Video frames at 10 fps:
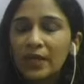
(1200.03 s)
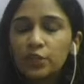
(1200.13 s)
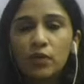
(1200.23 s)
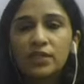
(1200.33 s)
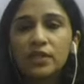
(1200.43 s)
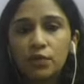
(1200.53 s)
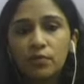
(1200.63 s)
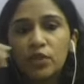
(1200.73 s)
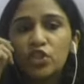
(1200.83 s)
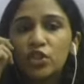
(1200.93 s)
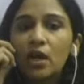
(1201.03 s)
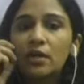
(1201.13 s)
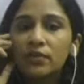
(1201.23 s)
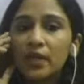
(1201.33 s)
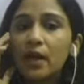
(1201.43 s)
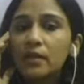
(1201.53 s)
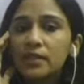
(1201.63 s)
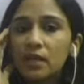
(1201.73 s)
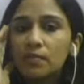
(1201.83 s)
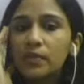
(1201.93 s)
as you can see from this chart, there are
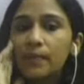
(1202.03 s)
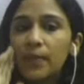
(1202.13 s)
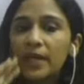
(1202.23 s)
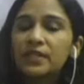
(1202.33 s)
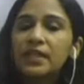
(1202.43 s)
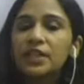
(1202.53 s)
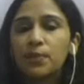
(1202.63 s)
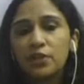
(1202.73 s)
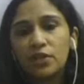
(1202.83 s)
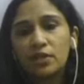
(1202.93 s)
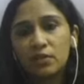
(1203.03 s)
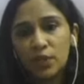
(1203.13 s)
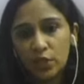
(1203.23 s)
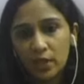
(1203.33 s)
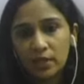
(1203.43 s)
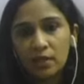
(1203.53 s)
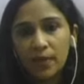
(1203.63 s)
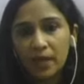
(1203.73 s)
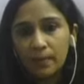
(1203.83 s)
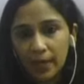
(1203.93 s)
some capacity expansions which are in the
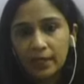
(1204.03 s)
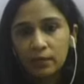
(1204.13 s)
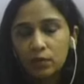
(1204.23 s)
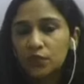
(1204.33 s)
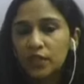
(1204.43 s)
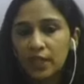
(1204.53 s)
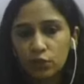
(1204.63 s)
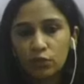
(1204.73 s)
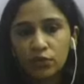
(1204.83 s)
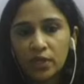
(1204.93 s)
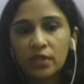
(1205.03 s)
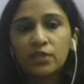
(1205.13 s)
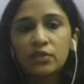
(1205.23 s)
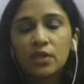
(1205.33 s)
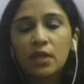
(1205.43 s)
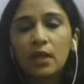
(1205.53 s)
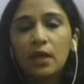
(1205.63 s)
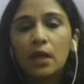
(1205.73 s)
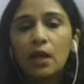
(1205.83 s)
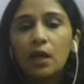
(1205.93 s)
pipeline over the next 2-3 years.
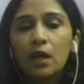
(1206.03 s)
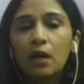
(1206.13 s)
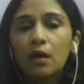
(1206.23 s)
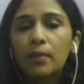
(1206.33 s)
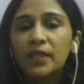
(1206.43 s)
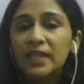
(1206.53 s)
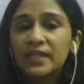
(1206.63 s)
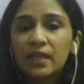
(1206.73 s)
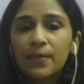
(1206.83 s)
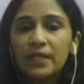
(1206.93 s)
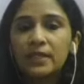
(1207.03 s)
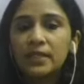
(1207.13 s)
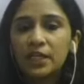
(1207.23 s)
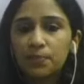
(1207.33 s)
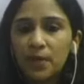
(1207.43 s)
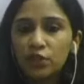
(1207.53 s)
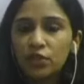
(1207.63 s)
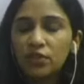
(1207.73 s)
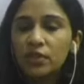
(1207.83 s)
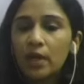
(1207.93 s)
But these capacity
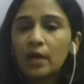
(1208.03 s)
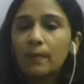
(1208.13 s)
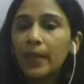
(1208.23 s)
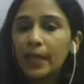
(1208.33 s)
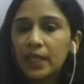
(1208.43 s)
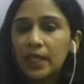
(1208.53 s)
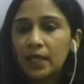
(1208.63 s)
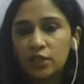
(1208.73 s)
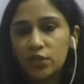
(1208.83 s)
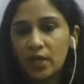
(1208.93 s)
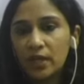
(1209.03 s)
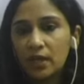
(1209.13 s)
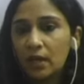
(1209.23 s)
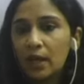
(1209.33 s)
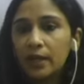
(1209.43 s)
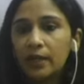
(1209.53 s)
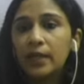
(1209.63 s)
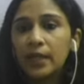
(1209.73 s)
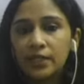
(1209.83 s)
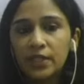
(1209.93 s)
expansions are mainly in China and
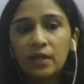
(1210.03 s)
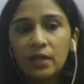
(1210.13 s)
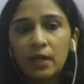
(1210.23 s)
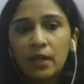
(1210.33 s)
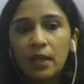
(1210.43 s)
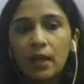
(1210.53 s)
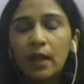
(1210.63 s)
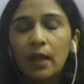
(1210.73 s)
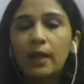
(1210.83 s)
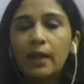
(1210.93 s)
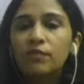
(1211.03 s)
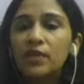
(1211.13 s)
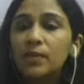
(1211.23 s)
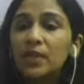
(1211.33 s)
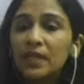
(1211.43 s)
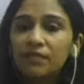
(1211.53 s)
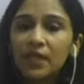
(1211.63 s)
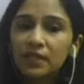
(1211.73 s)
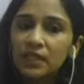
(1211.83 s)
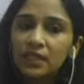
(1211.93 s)
in India. And we believe
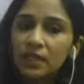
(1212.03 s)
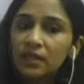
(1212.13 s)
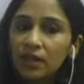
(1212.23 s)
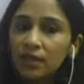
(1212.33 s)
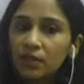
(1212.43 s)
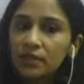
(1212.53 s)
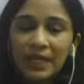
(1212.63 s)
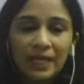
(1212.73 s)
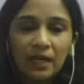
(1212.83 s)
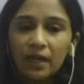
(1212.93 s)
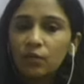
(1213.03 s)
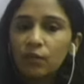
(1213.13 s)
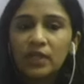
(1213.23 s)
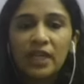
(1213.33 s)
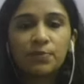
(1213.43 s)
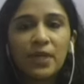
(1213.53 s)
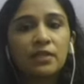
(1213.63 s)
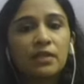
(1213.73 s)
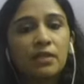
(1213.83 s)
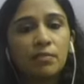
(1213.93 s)
that this increase is in line with the
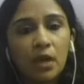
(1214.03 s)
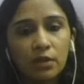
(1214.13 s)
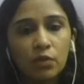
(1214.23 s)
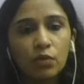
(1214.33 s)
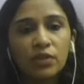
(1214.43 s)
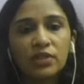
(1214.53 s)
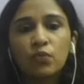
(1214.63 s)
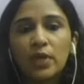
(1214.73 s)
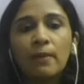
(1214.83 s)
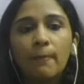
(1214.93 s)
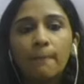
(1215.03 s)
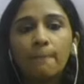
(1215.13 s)
expected demand growth as well.